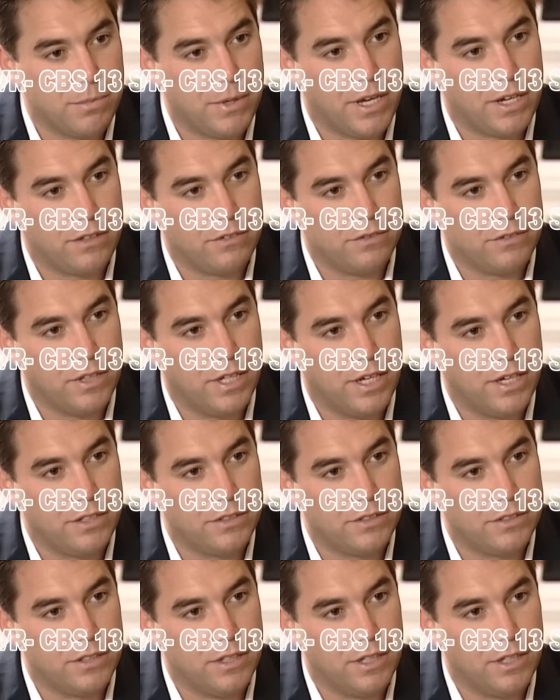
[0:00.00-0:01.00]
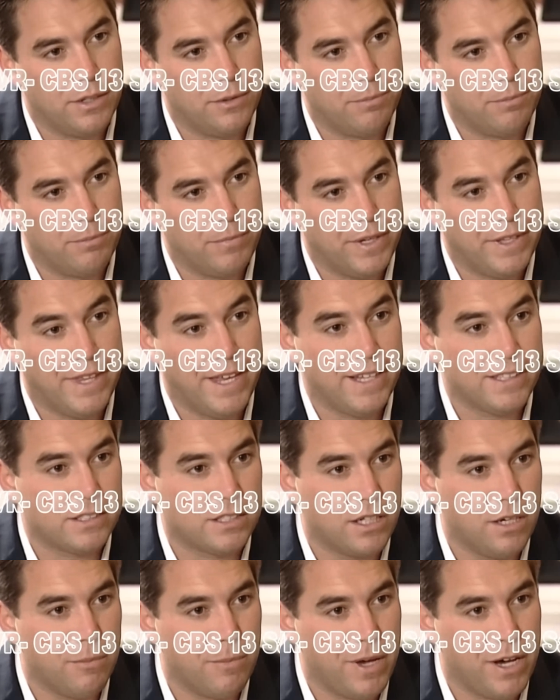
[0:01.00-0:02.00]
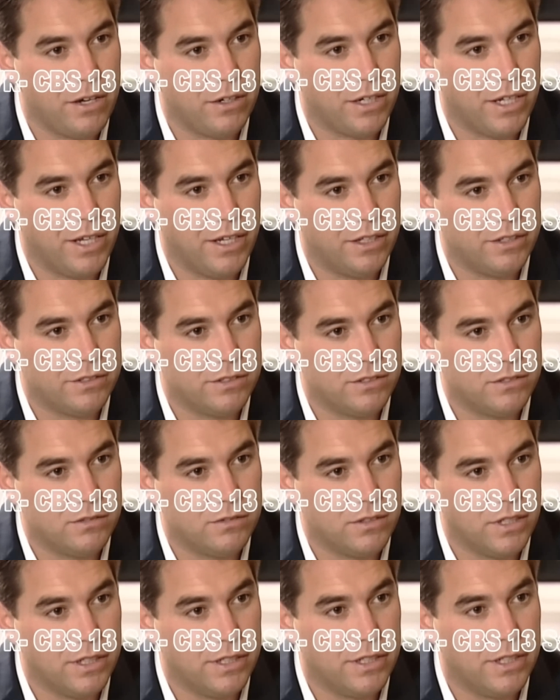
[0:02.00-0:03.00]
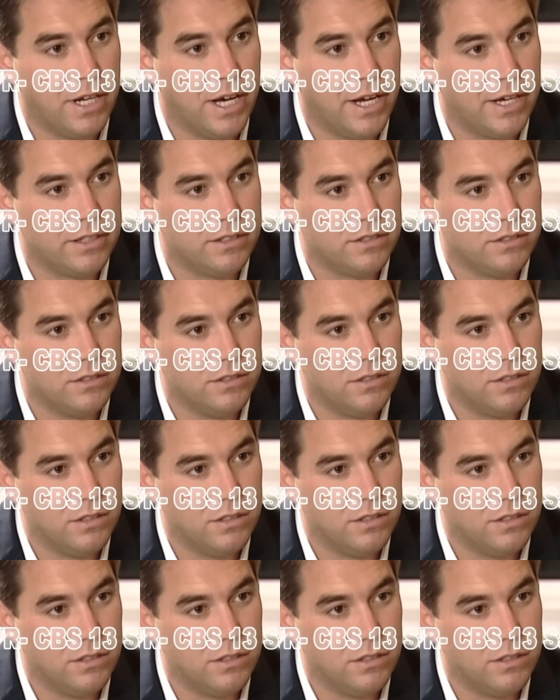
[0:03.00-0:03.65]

pack of lies, and that's come out as a denial,